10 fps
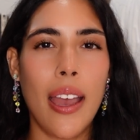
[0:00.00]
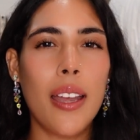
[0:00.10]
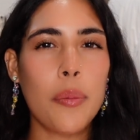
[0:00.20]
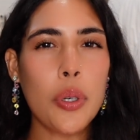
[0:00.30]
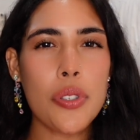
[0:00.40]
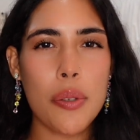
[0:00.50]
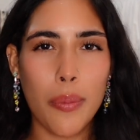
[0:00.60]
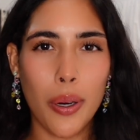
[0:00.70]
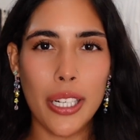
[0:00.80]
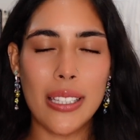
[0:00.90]
and most
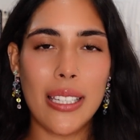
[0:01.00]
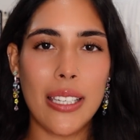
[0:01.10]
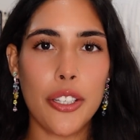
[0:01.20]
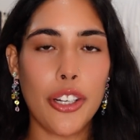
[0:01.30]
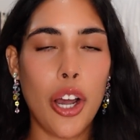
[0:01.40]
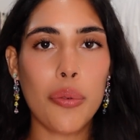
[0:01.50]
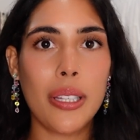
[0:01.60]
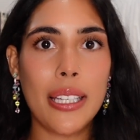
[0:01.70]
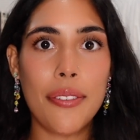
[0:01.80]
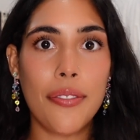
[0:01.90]
importantly, you're not
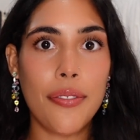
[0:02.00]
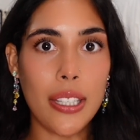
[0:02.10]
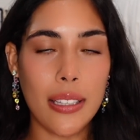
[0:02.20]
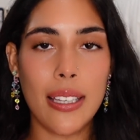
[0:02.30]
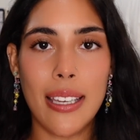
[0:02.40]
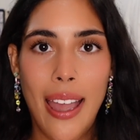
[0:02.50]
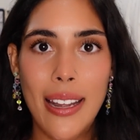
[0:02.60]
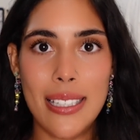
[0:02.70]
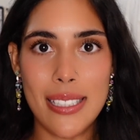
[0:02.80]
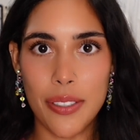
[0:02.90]
really feeling
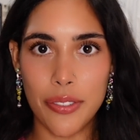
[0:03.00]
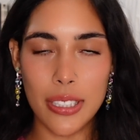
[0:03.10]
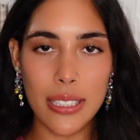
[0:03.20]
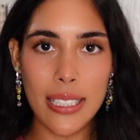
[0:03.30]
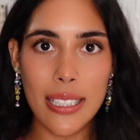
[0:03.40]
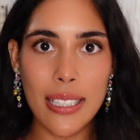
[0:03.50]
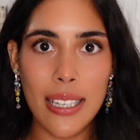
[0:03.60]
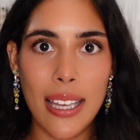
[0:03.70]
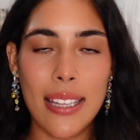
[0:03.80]
any differently,